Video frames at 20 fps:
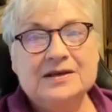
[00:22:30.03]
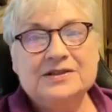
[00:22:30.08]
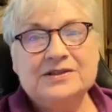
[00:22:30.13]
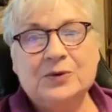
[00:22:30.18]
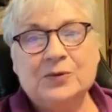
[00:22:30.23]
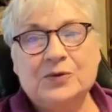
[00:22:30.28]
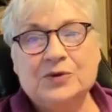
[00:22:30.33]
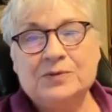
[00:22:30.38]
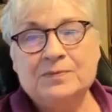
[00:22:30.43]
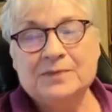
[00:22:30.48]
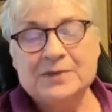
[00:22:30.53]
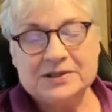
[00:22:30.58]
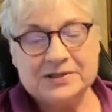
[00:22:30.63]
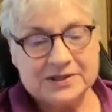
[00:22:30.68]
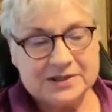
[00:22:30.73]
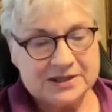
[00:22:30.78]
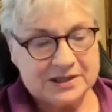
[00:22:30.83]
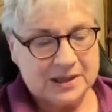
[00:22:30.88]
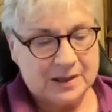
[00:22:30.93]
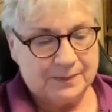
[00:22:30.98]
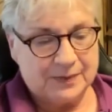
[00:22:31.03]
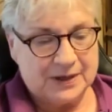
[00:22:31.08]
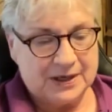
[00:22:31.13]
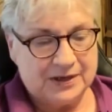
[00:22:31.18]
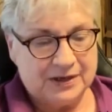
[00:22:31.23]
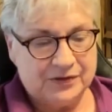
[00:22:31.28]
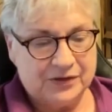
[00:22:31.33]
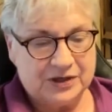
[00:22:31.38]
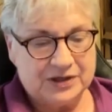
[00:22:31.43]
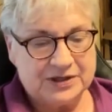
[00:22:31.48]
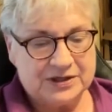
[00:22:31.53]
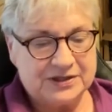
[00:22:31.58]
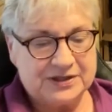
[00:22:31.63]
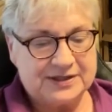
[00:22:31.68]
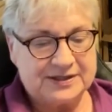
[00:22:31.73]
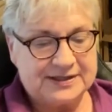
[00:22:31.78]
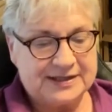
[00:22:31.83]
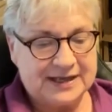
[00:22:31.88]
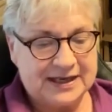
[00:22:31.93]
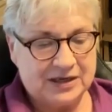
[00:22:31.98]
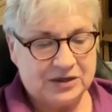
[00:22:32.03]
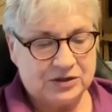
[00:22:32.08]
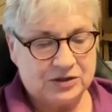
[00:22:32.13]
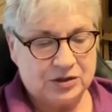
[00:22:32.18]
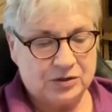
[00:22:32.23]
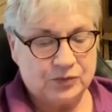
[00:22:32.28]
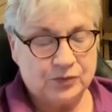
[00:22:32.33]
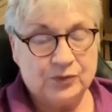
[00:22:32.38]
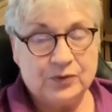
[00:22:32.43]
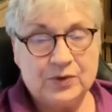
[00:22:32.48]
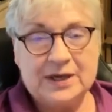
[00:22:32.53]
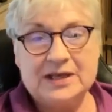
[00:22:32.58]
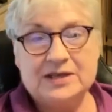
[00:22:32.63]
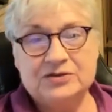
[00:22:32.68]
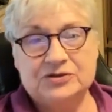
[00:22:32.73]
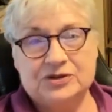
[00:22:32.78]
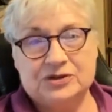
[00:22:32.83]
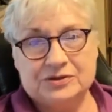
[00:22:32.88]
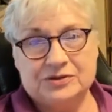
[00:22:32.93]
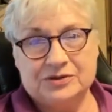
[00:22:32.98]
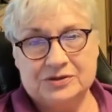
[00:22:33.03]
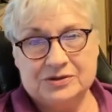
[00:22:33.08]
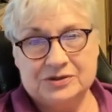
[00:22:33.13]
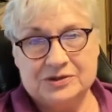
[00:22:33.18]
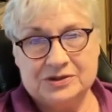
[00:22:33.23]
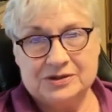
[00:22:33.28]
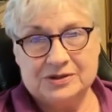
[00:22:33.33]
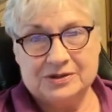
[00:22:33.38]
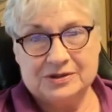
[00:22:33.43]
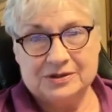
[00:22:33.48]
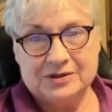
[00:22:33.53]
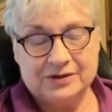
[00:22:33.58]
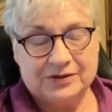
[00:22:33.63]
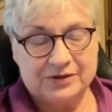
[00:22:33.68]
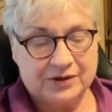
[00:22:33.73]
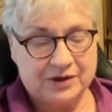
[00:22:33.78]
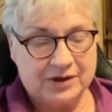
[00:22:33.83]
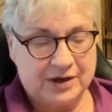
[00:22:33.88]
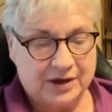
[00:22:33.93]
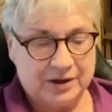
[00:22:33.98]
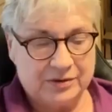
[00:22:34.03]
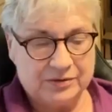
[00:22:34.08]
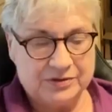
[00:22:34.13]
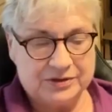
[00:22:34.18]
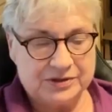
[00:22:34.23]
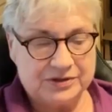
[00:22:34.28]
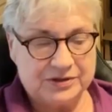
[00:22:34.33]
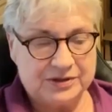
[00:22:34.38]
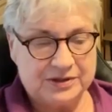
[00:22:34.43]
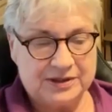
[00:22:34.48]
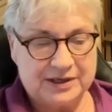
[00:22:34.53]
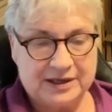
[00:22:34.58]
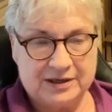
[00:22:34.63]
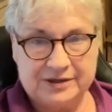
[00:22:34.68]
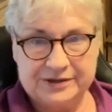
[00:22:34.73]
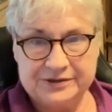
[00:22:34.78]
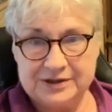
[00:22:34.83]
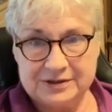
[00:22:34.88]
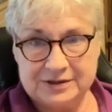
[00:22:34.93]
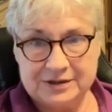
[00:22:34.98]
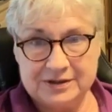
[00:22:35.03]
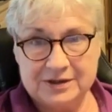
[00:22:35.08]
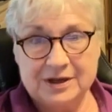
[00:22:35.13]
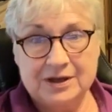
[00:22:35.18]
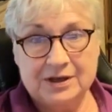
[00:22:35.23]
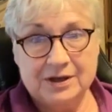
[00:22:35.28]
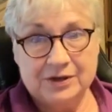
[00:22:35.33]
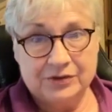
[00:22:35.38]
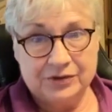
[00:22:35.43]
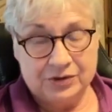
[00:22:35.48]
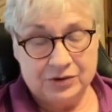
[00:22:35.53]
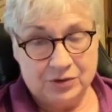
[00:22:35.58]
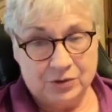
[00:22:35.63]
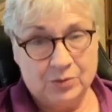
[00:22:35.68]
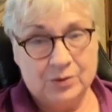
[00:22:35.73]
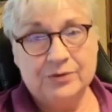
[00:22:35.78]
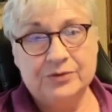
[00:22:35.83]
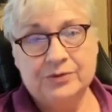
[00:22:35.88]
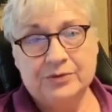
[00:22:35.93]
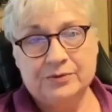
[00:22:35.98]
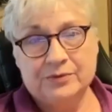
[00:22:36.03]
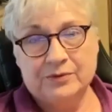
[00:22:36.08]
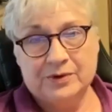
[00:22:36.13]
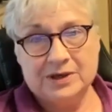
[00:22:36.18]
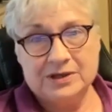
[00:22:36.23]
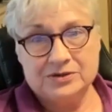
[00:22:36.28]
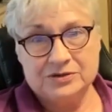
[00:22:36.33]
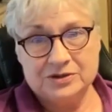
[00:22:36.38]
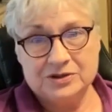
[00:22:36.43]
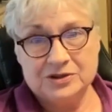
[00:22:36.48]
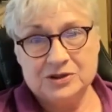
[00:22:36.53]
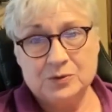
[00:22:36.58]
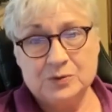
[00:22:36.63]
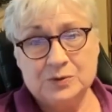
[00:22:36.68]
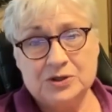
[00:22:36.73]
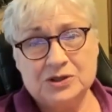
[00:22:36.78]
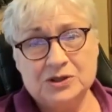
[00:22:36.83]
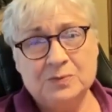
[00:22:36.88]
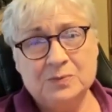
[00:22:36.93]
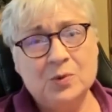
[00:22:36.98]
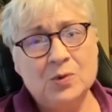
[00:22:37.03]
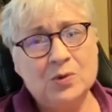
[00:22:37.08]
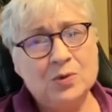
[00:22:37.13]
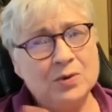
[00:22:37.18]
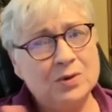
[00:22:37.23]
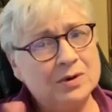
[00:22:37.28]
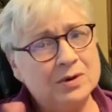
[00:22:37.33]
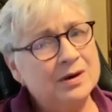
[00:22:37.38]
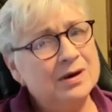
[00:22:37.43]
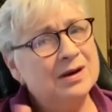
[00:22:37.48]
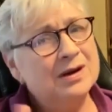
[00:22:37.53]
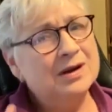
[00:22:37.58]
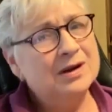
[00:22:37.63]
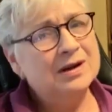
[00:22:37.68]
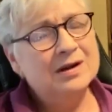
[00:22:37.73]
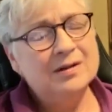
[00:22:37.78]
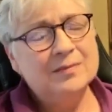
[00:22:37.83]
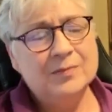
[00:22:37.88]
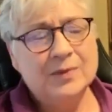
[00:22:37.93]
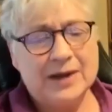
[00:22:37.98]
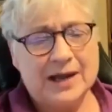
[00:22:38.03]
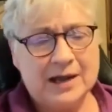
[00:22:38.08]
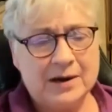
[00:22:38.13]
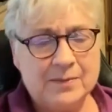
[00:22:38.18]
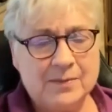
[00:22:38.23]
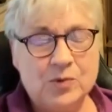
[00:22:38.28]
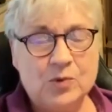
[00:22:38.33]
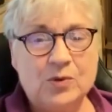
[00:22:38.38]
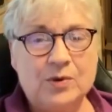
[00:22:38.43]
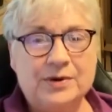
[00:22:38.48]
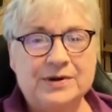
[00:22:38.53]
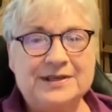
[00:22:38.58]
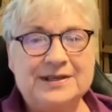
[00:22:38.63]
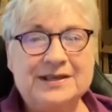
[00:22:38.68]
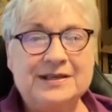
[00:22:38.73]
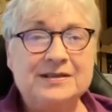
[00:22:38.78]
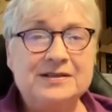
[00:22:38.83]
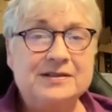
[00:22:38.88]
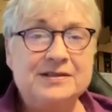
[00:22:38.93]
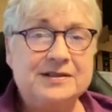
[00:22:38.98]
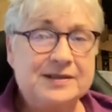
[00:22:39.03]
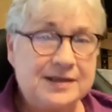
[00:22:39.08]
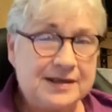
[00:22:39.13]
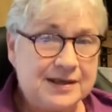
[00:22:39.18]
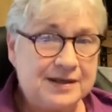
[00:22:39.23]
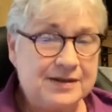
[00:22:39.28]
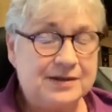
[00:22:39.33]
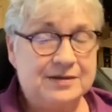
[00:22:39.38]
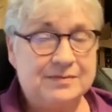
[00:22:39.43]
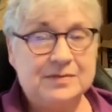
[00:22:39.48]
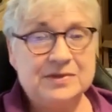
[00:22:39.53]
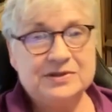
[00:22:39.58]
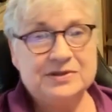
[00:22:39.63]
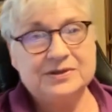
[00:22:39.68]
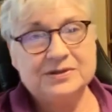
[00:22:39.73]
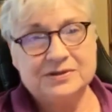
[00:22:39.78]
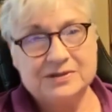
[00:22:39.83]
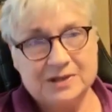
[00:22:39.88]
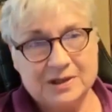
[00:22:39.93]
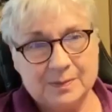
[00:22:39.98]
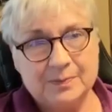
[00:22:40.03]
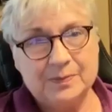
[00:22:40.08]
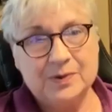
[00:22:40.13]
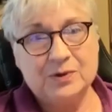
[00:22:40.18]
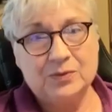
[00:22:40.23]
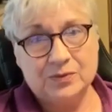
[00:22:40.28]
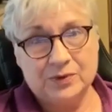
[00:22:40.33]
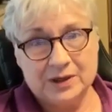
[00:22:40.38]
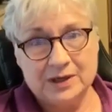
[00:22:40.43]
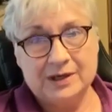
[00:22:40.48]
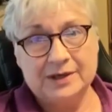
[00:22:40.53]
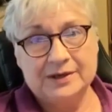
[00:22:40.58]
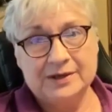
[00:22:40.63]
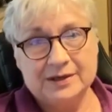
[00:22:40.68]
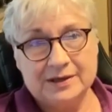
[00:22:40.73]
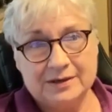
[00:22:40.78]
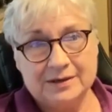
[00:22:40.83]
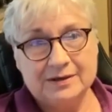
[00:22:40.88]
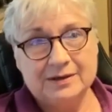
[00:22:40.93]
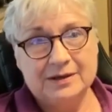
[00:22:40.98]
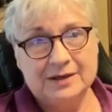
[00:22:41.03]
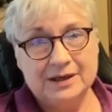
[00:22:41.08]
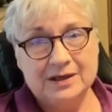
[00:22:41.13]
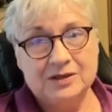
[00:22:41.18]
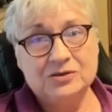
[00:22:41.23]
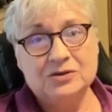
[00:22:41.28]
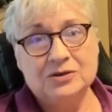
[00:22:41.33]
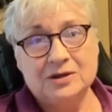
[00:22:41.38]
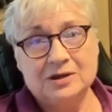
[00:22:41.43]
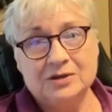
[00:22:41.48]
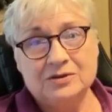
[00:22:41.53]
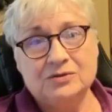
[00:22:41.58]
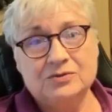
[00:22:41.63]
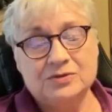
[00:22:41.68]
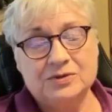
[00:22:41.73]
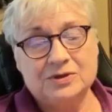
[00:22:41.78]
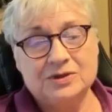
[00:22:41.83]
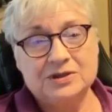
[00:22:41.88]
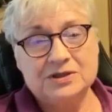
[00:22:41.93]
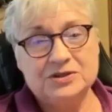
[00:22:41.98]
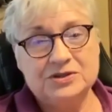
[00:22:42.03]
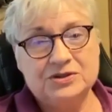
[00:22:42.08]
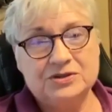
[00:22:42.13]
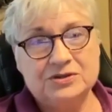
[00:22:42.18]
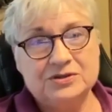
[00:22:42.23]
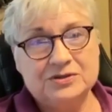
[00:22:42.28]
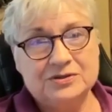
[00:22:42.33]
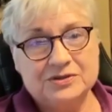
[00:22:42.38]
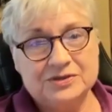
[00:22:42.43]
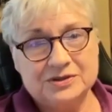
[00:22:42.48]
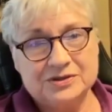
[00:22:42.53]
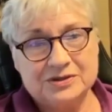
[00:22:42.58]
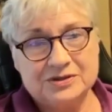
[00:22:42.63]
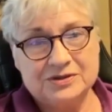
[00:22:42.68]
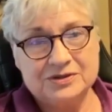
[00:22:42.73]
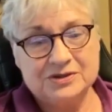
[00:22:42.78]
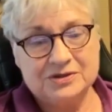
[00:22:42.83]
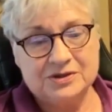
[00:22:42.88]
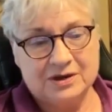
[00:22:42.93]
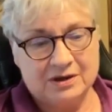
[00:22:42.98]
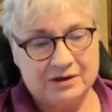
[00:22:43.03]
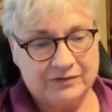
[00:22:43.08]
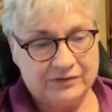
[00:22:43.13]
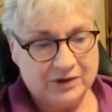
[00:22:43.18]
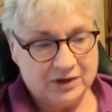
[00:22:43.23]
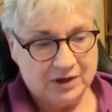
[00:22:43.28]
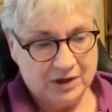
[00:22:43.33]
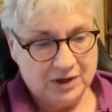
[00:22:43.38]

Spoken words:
So with Mississippi and the distinct regions, the coast, the Delta, the northern regions, which is more Tennessee than Mississippi, really, in traditions and stuff.